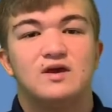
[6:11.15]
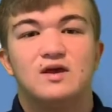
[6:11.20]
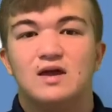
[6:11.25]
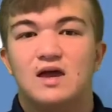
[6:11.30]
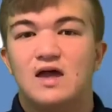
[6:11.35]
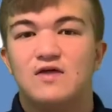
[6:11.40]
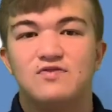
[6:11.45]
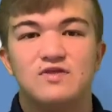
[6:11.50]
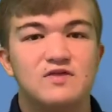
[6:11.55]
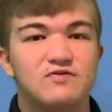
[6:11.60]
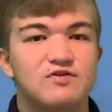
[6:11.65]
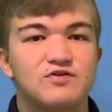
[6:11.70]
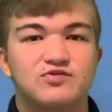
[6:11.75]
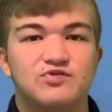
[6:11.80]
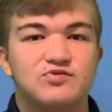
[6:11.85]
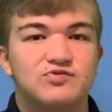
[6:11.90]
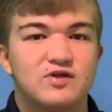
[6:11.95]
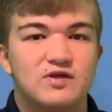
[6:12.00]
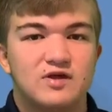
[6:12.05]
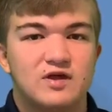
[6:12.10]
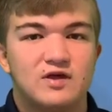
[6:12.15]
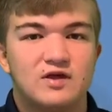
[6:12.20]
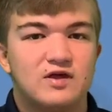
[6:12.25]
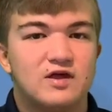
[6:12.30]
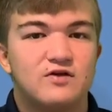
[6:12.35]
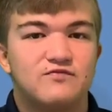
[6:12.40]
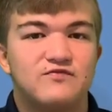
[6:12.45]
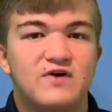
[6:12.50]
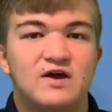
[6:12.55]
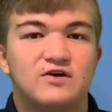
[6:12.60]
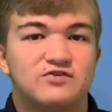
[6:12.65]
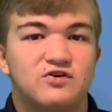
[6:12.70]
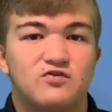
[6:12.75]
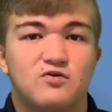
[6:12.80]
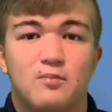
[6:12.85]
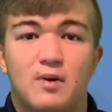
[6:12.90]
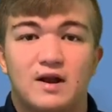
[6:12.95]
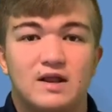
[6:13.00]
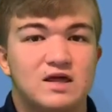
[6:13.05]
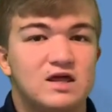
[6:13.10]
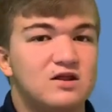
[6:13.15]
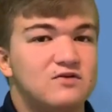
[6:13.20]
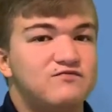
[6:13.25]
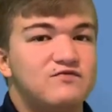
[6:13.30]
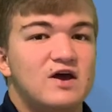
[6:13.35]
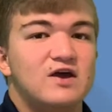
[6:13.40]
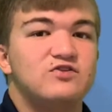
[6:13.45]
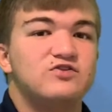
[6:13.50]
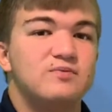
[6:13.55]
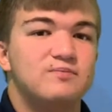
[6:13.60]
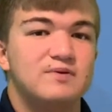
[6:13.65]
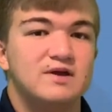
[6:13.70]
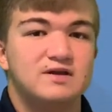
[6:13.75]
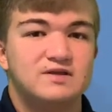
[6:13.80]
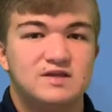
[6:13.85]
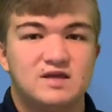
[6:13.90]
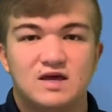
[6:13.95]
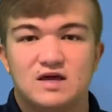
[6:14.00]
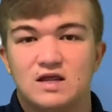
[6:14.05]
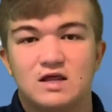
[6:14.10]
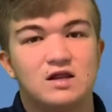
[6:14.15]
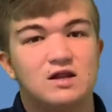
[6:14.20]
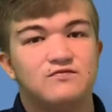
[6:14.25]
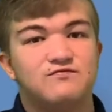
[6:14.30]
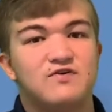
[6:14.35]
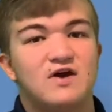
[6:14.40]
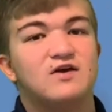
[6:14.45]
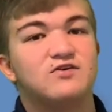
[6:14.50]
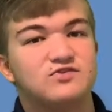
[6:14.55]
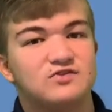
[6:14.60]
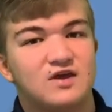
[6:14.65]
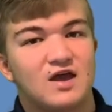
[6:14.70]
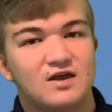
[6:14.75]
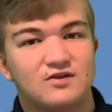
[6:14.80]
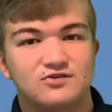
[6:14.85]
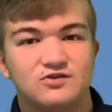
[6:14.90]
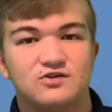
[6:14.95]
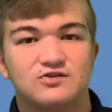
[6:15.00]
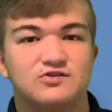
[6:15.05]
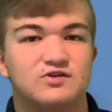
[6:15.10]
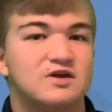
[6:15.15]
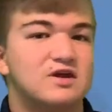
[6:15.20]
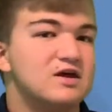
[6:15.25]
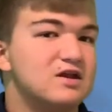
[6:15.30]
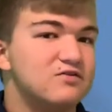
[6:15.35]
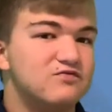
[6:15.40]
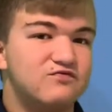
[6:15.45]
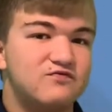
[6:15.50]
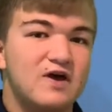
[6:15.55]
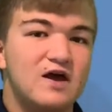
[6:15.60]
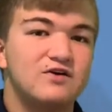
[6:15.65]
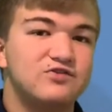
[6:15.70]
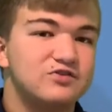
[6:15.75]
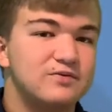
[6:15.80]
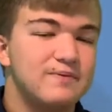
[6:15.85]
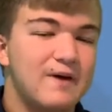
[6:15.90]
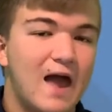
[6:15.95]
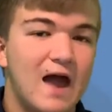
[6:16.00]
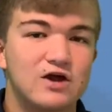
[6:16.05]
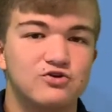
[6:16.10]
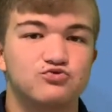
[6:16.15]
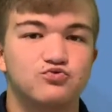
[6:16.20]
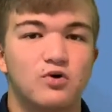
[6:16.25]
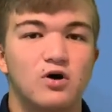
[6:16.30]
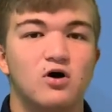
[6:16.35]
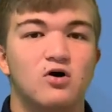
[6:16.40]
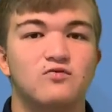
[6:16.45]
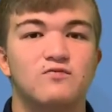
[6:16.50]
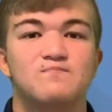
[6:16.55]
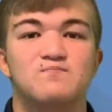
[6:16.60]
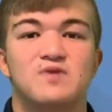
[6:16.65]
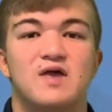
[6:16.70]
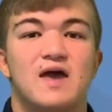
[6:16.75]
And then this, it affects everybody. It affects the Big Ten. It affects the ACC. It affects the Pac-12.